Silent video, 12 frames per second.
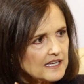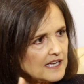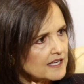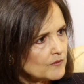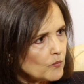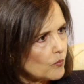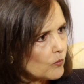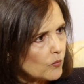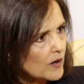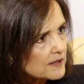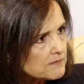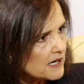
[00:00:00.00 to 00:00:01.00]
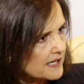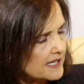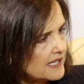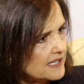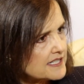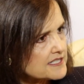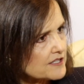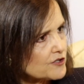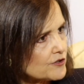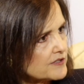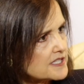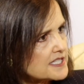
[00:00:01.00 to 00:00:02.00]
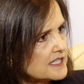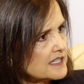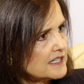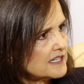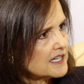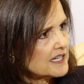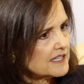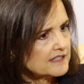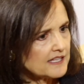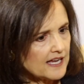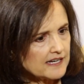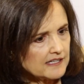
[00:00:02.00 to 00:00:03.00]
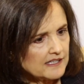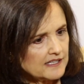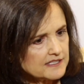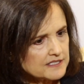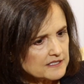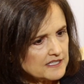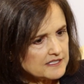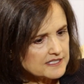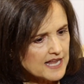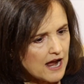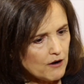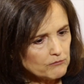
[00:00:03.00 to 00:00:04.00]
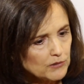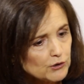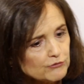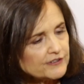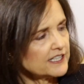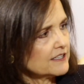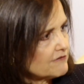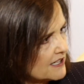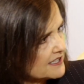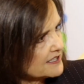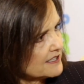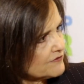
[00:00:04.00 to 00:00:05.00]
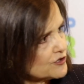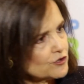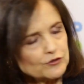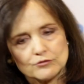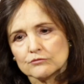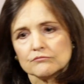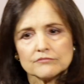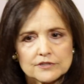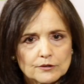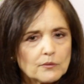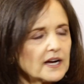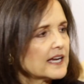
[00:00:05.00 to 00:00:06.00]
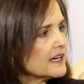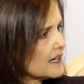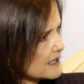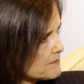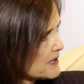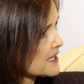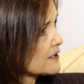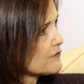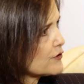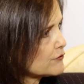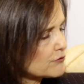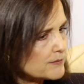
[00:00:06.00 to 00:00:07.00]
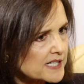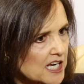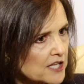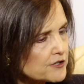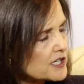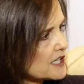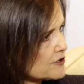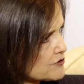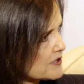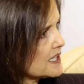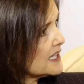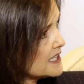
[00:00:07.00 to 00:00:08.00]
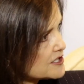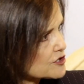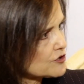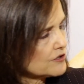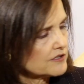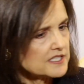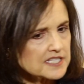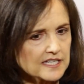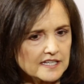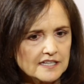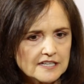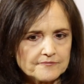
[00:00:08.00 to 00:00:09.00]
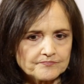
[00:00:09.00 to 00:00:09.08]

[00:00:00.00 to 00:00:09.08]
and one money is a currency that is now moving relative to the way a competitive good from another country, its currency,